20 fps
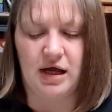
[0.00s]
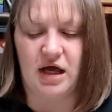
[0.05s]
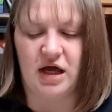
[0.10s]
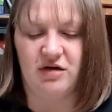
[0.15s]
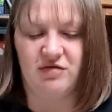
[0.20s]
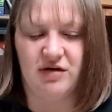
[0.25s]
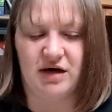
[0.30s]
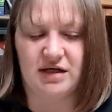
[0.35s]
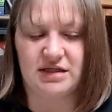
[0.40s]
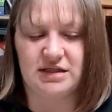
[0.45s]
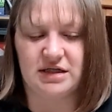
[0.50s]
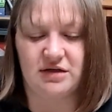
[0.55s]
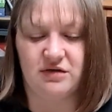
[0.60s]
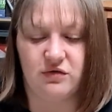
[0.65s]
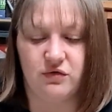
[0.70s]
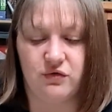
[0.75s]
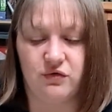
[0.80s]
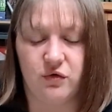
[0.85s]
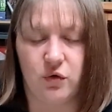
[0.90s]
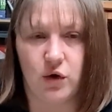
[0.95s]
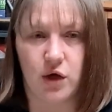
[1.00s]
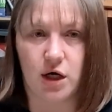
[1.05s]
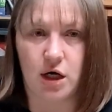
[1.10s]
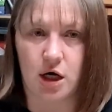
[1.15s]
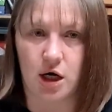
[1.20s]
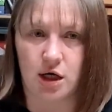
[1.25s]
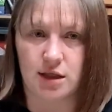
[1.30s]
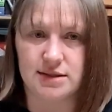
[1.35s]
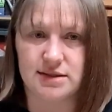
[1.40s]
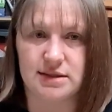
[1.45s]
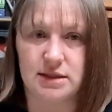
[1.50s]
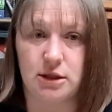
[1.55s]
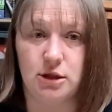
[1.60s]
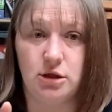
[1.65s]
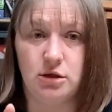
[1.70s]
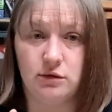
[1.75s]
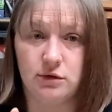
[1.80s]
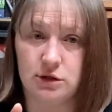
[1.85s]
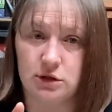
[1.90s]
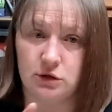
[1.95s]
If I did 4 cards, then
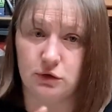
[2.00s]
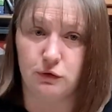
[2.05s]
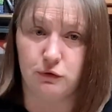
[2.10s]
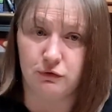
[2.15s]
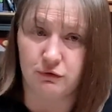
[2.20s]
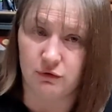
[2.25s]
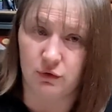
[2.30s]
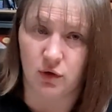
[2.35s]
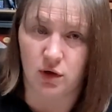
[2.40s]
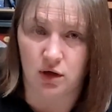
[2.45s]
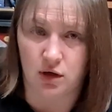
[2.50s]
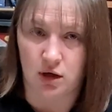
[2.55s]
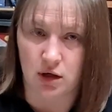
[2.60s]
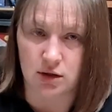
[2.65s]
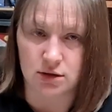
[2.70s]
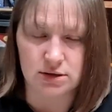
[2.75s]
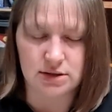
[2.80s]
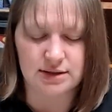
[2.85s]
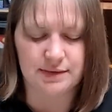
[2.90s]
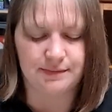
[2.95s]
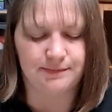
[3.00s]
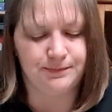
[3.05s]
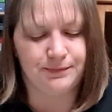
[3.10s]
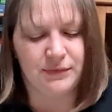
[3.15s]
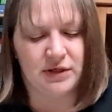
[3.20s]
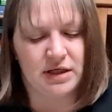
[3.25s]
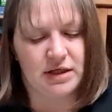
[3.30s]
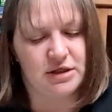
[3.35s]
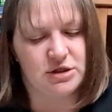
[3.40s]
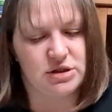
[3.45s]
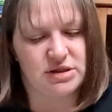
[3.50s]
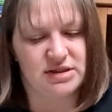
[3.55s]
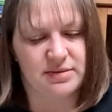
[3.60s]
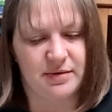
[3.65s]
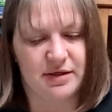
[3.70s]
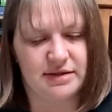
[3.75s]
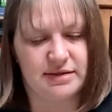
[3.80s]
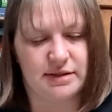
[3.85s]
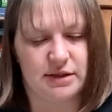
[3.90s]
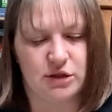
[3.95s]
you could do 4 cards. It just
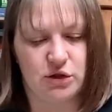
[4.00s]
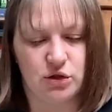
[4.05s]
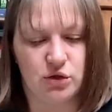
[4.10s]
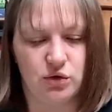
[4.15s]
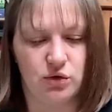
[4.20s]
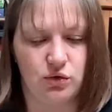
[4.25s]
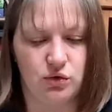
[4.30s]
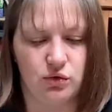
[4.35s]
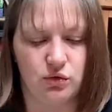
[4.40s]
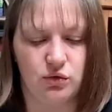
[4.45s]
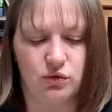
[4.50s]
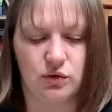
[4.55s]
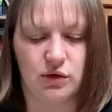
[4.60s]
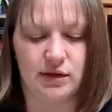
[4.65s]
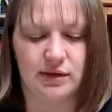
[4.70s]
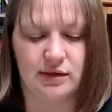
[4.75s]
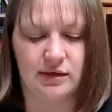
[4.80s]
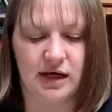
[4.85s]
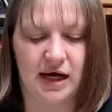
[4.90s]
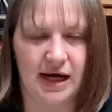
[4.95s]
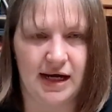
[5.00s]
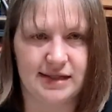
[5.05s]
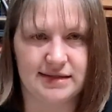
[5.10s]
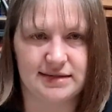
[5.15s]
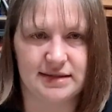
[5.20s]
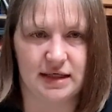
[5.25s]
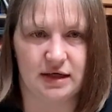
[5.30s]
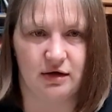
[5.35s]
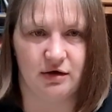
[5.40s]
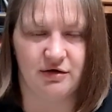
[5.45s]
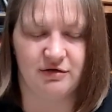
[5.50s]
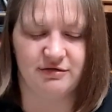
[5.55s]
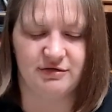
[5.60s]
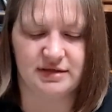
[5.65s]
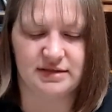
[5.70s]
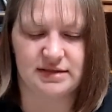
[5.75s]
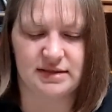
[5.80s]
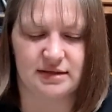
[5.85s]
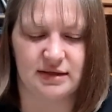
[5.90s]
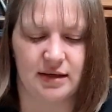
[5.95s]
depends on who has the arrow
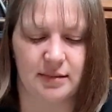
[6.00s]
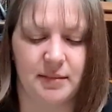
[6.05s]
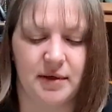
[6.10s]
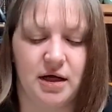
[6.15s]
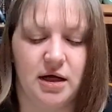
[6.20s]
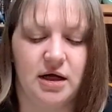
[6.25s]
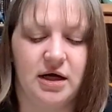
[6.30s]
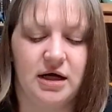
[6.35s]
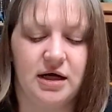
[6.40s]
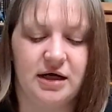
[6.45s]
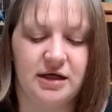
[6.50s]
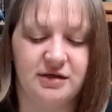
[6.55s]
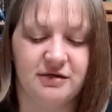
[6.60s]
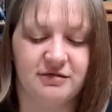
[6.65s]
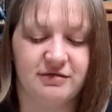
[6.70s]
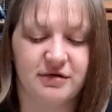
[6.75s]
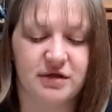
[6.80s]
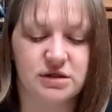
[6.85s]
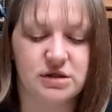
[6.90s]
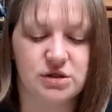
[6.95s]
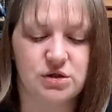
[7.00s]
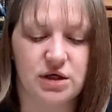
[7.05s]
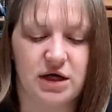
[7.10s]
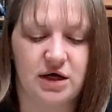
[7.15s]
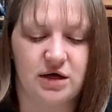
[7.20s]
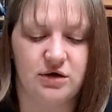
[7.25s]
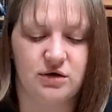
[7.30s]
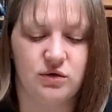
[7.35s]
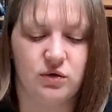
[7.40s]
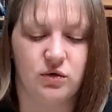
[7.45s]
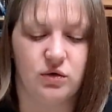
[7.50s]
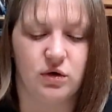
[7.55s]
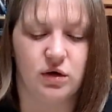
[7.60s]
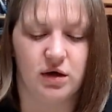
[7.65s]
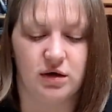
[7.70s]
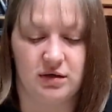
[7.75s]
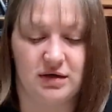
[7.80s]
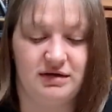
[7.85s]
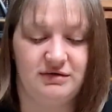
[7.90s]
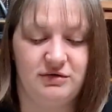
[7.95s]
facing them. In the first round,
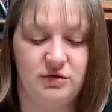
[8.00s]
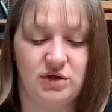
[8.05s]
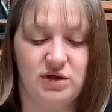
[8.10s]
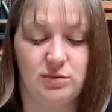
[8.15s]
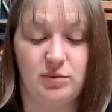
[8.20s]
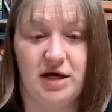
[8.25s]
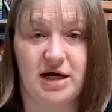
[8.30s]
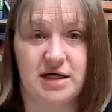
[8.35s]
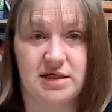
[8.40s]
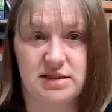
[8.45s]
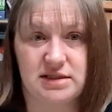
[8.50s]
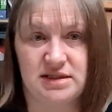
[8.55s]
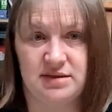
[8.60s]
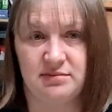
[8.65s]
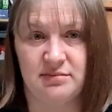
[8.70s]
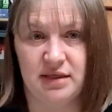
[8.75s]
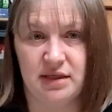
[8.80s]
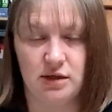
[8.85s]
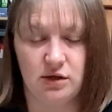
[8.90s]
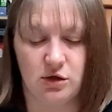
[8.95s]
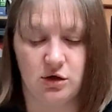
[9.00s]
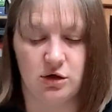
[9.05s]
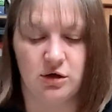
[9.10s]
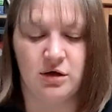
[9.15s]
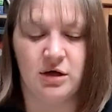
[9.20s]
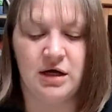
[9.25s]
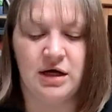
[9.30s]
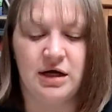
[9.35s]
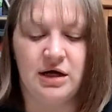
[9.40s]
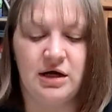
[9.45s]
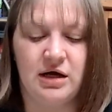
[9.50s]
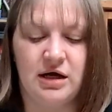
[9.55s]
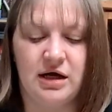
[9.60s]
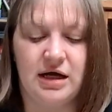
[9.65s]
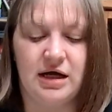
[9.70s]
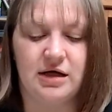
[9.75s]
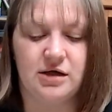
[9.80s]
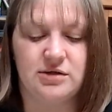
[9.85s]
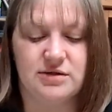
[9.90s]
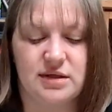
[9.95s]
or if you get back to the middle,
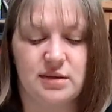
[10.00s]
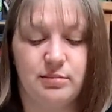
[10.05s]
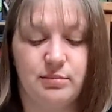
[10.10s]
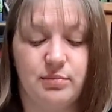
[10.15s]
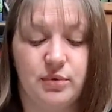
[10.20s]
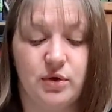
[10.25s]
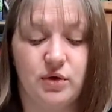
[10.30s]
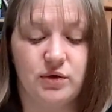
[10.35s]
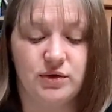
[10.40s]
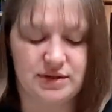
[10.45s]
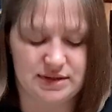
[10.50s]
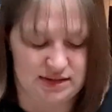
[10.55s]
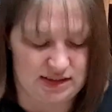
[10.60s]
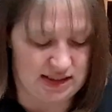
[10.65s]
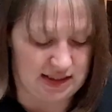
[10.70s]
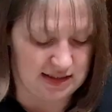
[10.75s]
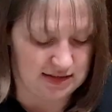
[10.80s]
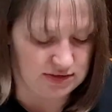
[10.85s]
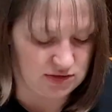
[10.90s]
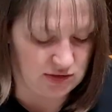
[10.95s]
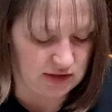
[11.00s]
it goes on both sides.